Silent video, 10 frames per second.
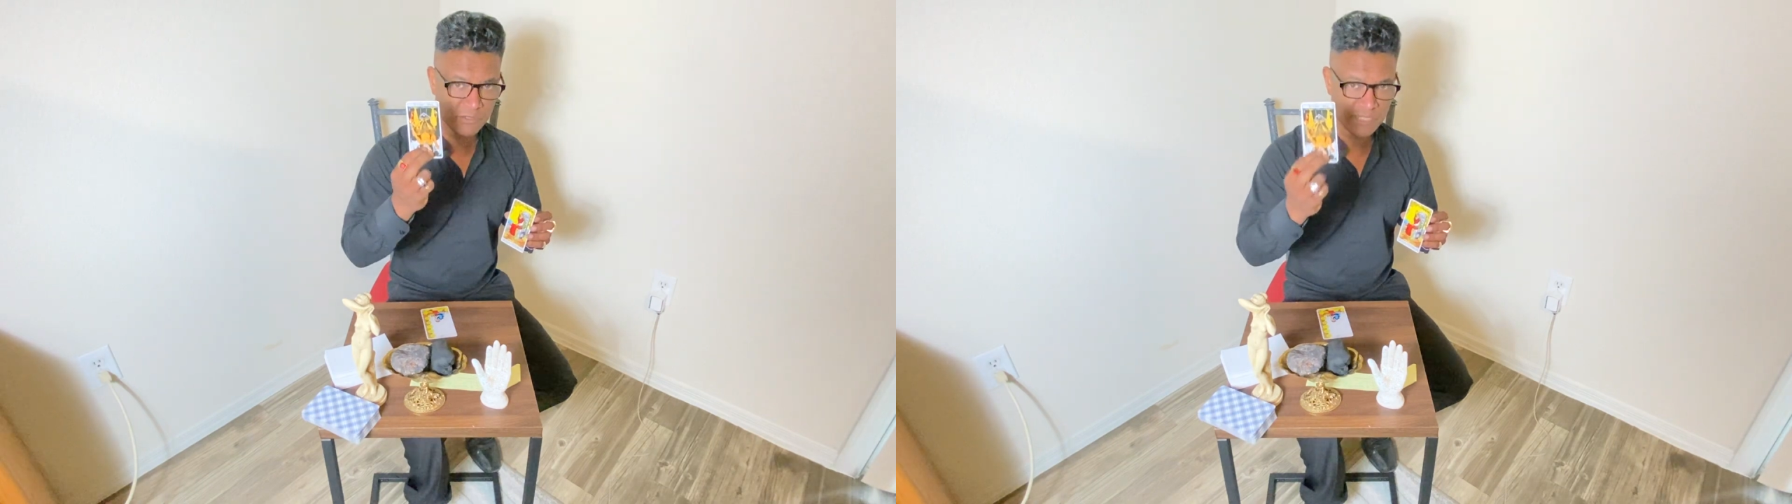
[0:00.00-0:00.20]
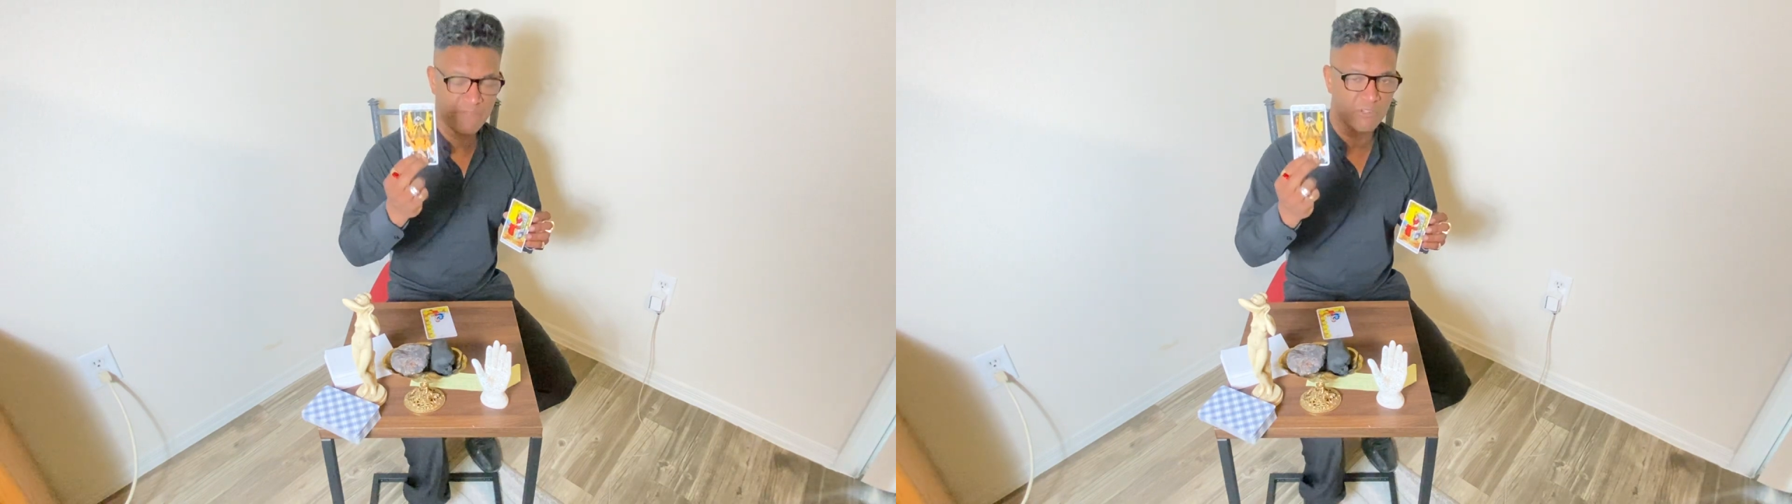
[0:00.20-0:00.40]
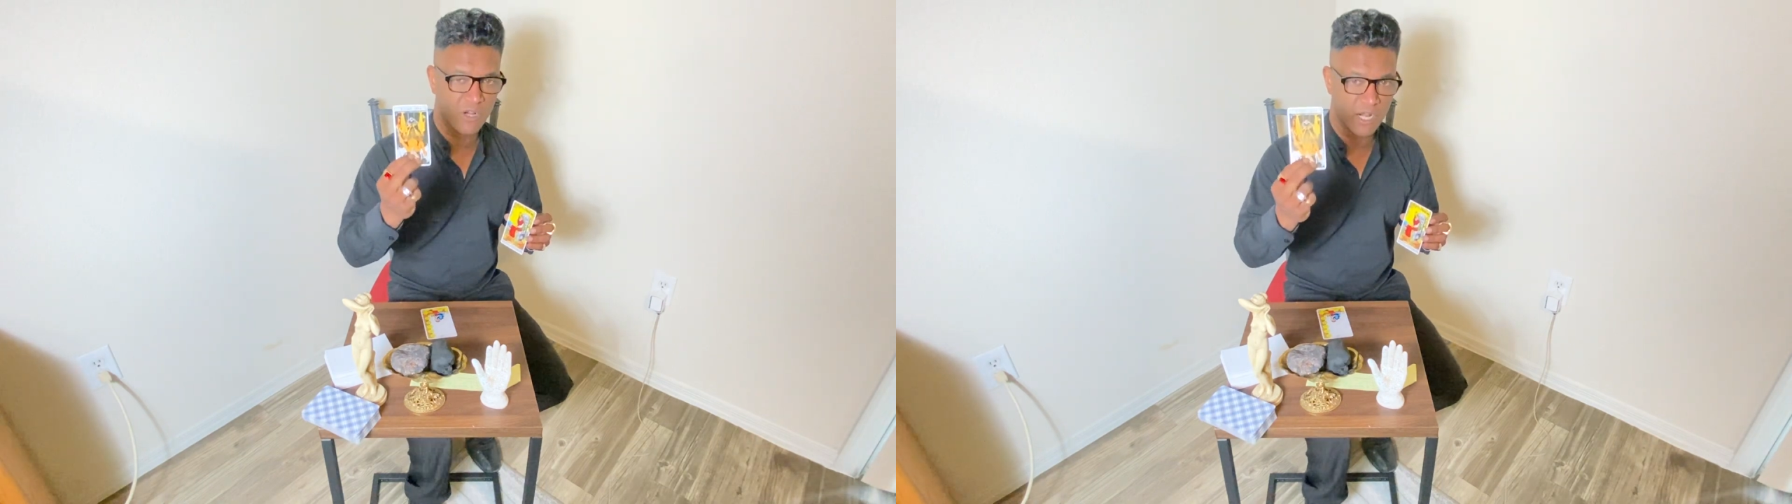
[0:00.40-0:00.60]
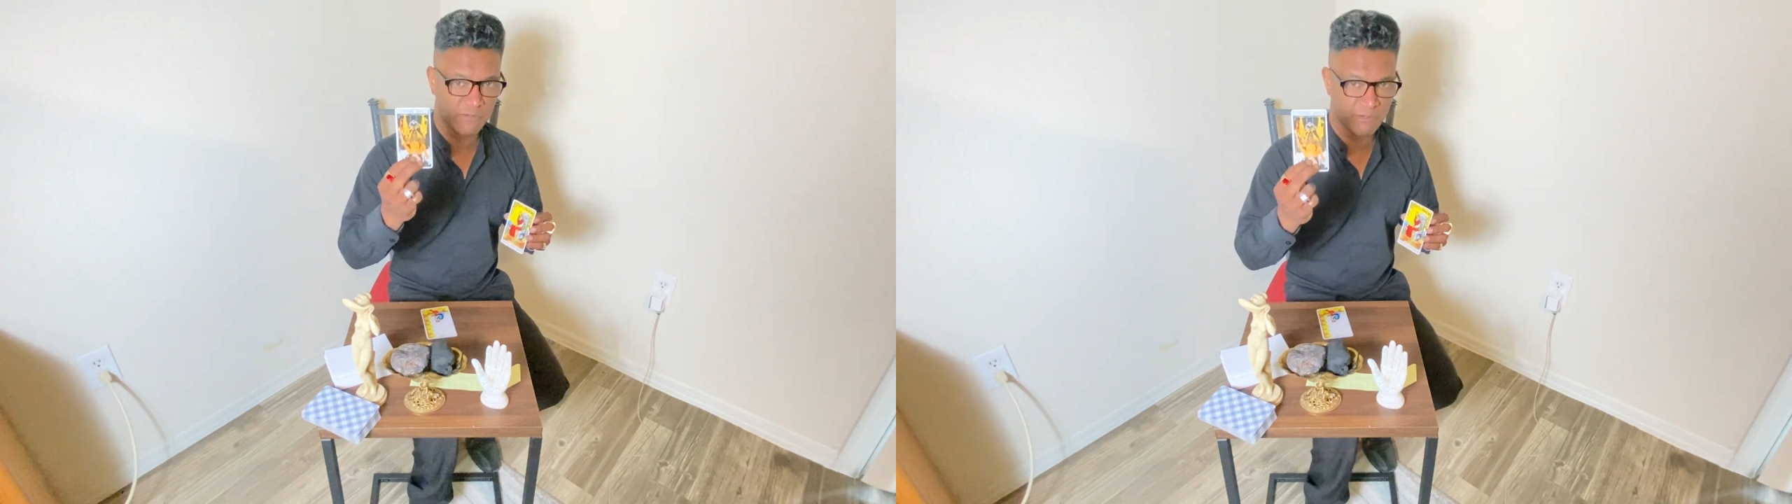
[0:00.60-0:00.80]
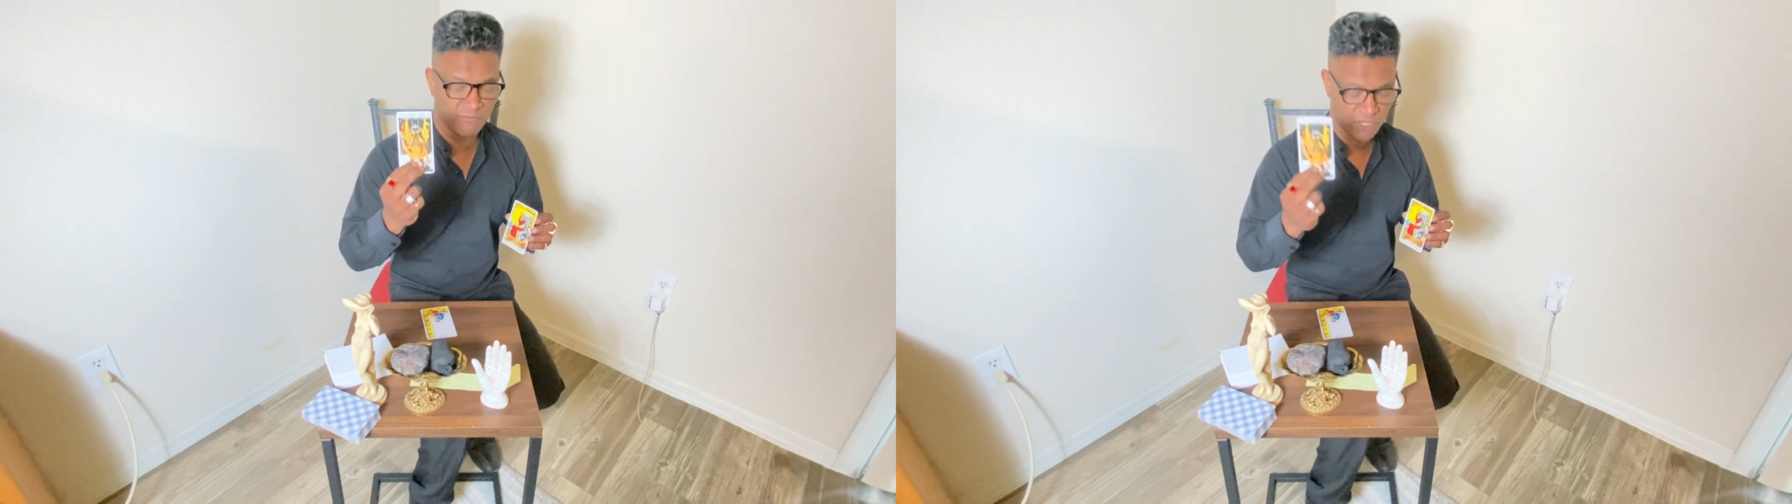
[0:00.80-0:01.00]
Devil card in
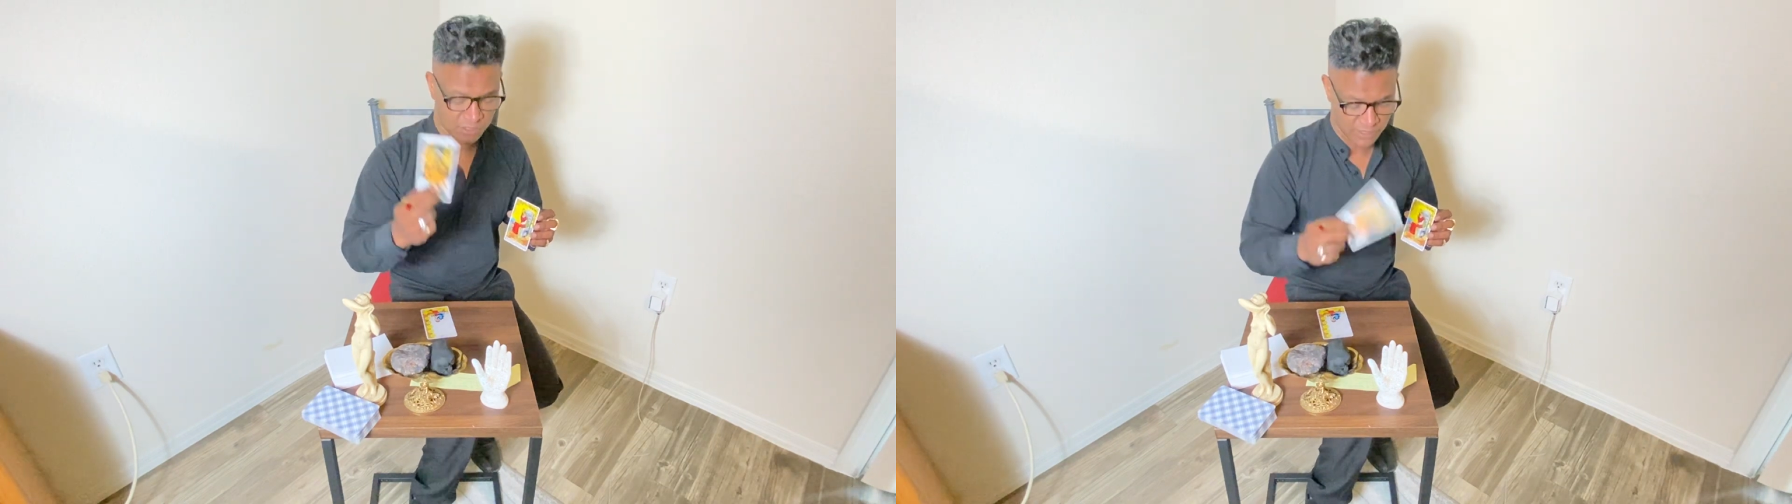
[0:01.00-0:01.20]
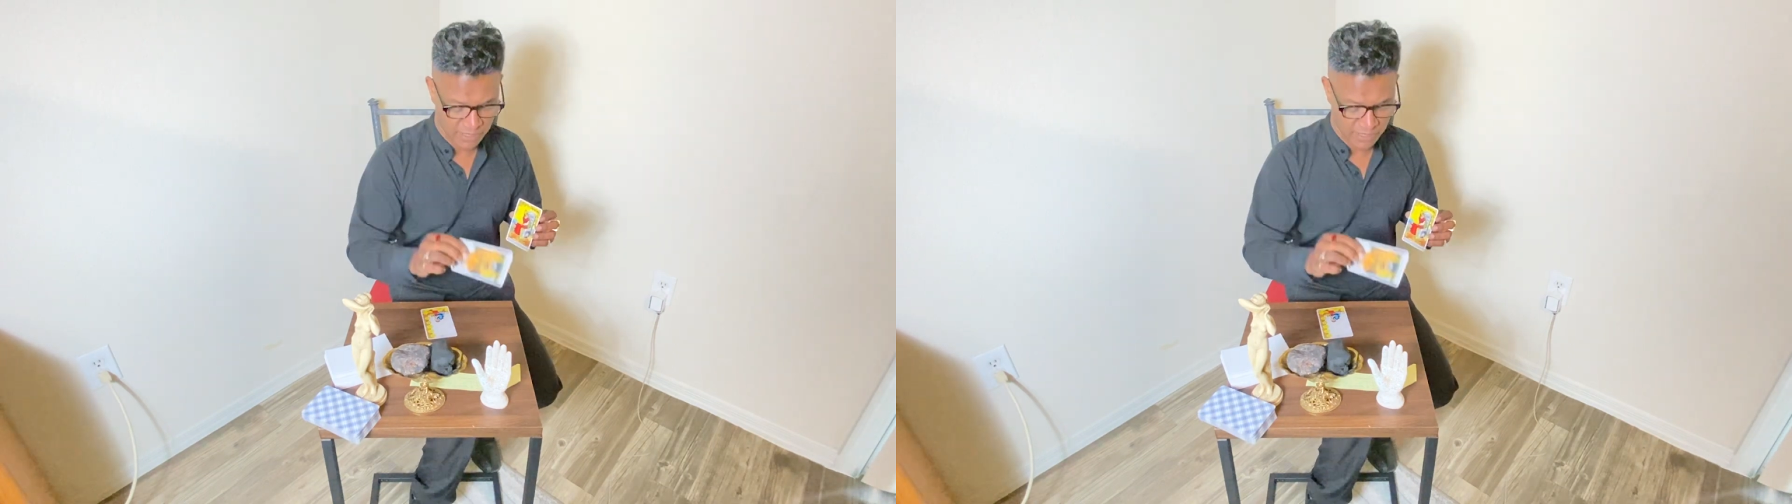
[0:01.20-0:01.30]
reverse